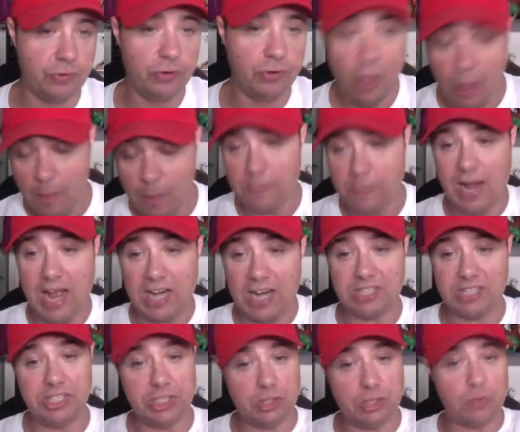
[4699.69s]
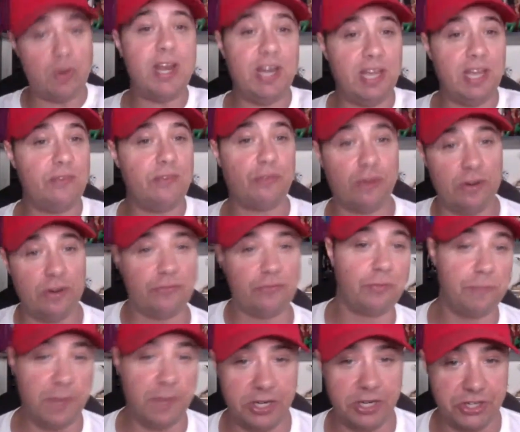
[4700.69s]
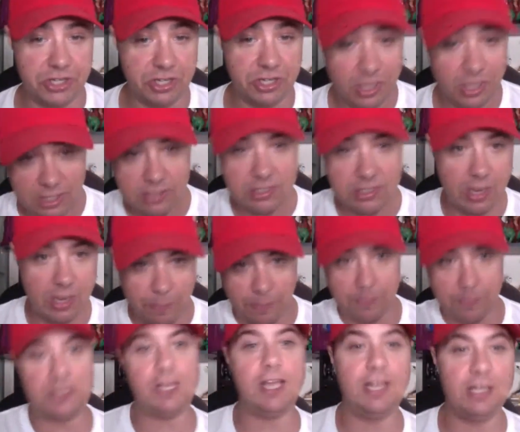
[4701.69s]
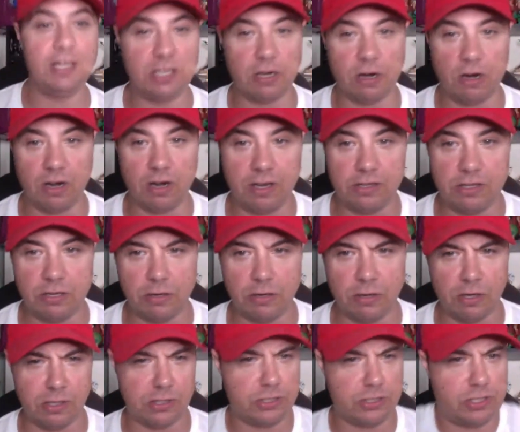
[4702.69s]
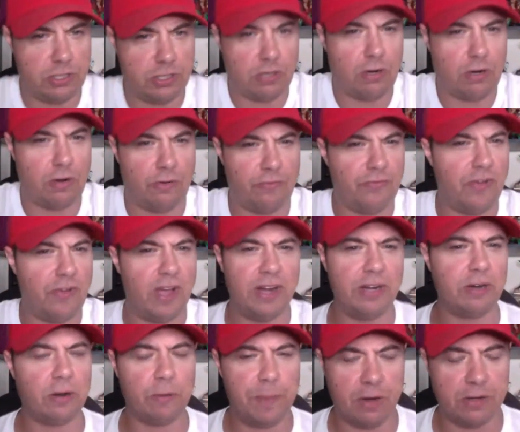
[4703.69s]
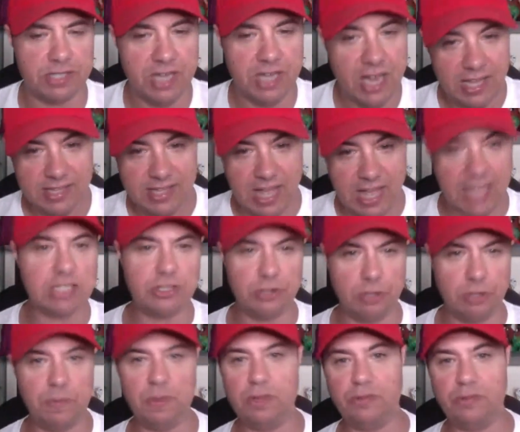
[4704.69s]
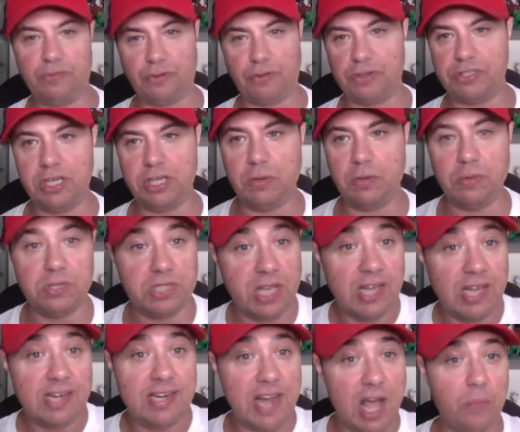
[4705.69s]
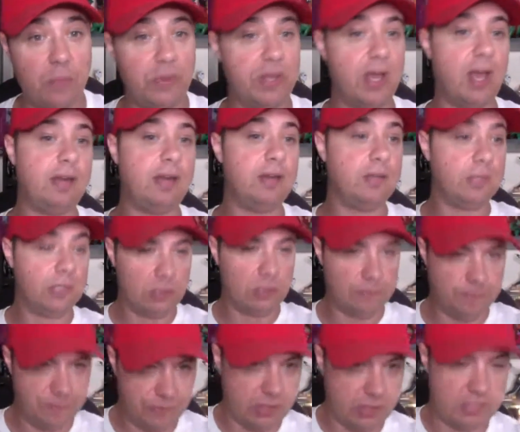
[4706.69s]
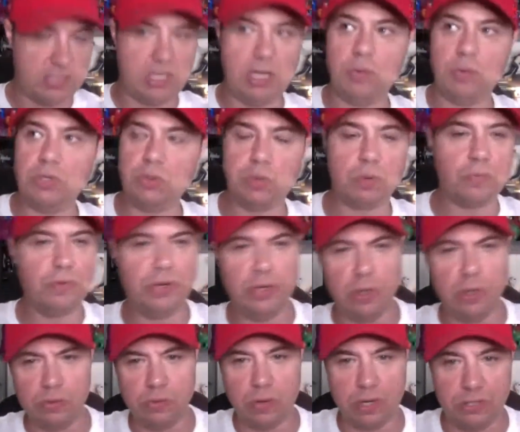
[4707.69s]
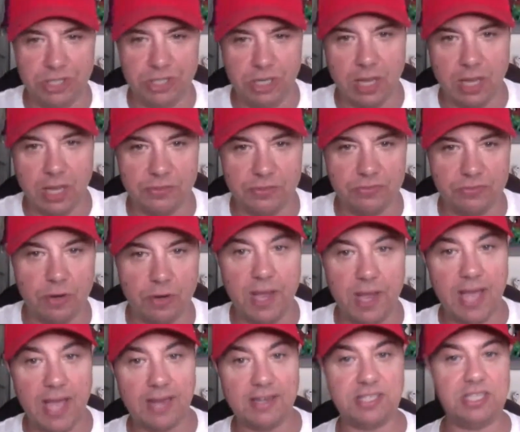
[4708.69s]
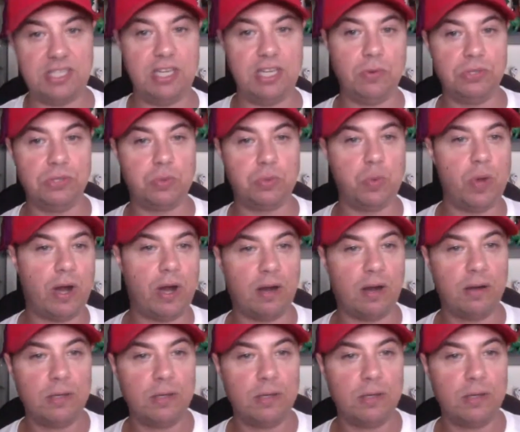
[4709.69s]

but actually trading it for information that pertained to her finding her parents. That should have been the first sequence. Now we got the sequence where we know where she comes from, and the sequence where